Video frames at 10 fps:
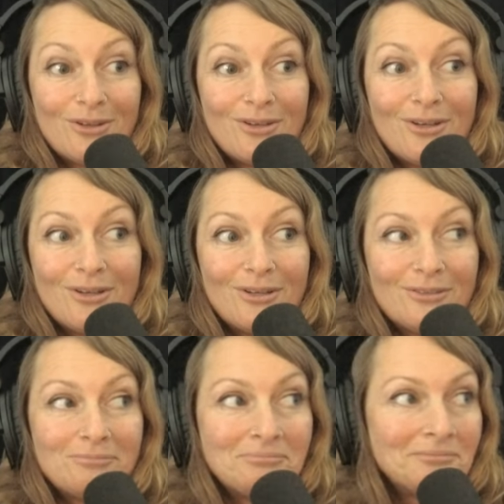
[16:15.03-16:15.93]

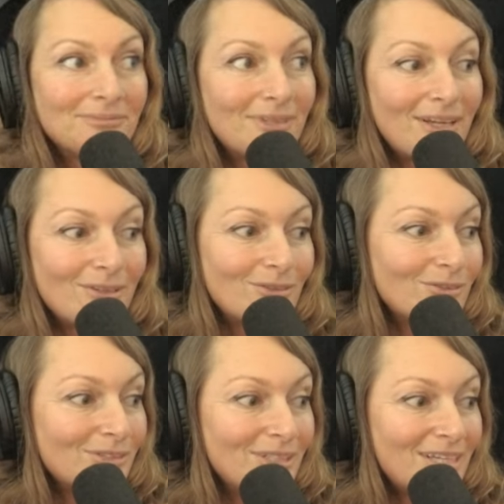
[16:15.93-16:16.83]
um, I don't know
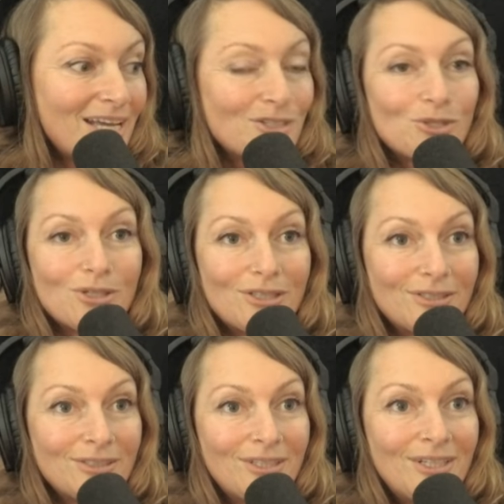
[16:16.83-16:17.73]
the extra
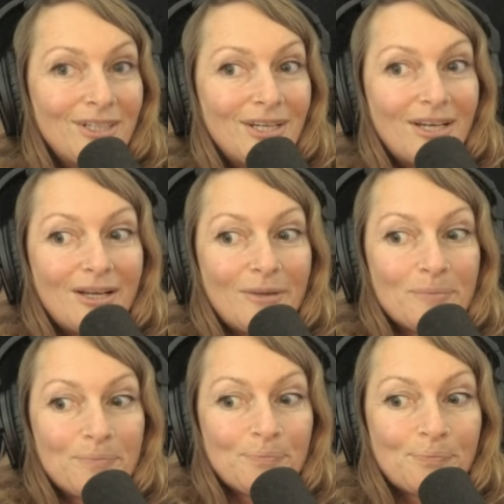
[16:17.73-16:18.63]
um,